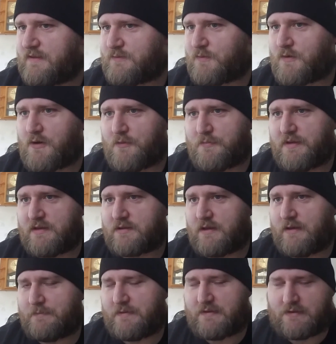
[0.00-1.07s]
where I'll pick
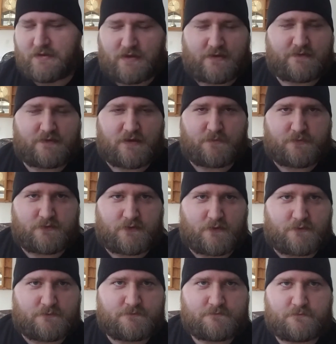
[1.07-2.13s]
up in the next
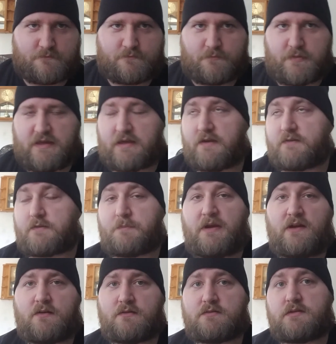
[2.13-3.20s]
episode. Because
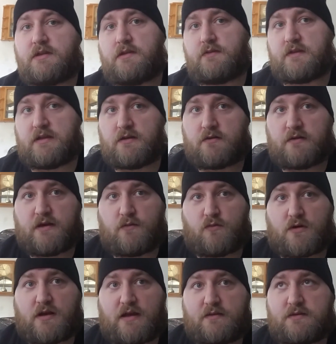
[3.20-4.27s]
apparently the internet
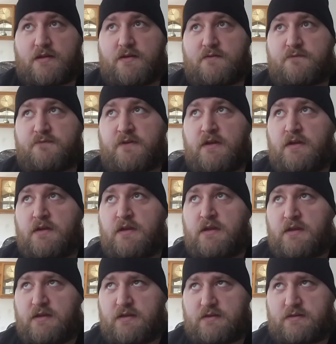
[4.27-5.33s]
where I live
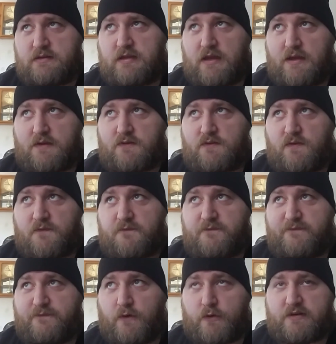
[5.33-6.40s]
takes
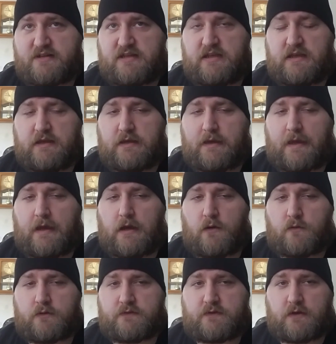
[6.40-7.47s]
14
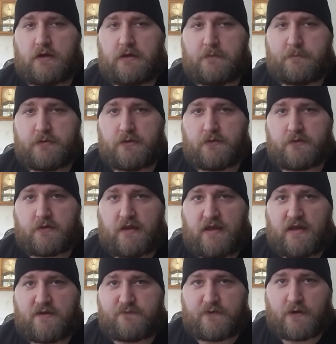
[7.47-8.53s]
hours to upload a
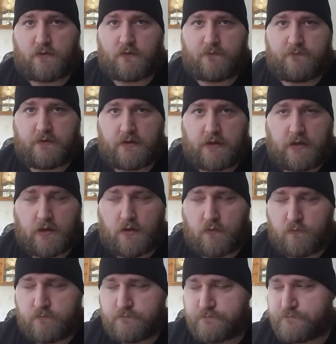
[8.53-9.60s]
half-hour
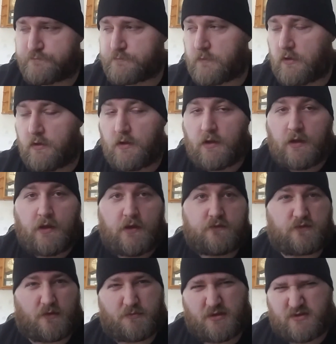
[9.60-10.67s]
video.
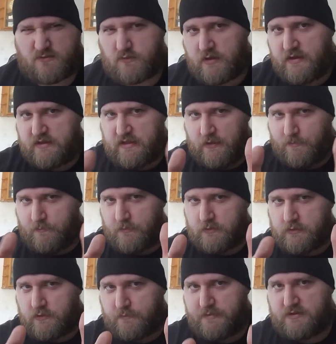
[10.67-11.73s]
So I'm going to try and keep them a
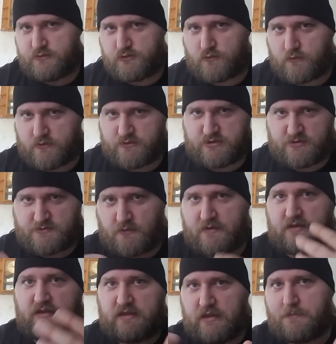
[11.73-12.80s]
little bit shorter just so I
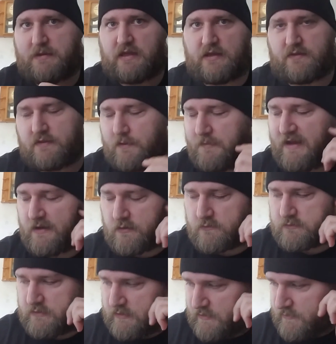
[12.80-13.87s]
can keep getting them
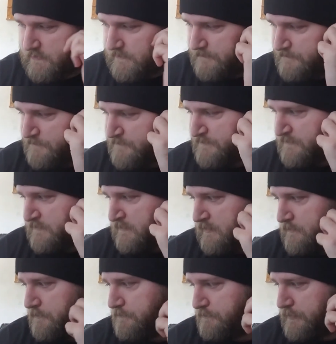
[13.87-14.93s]
out there.
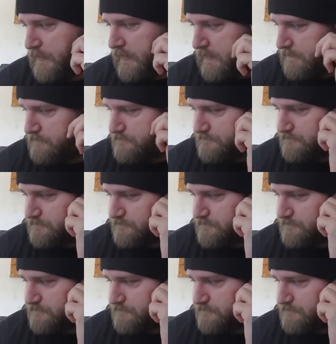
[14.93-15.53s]
But